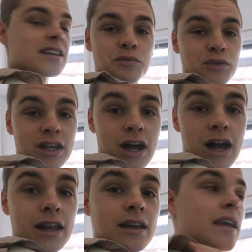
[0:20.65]
getting pretty
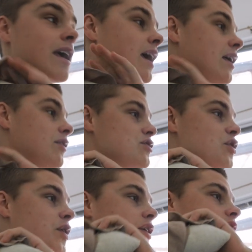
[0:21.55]
hot and there's
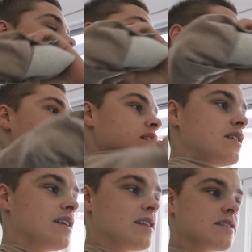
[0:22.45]
no air conditioning
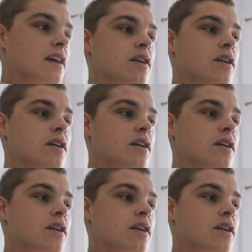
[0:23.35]
in this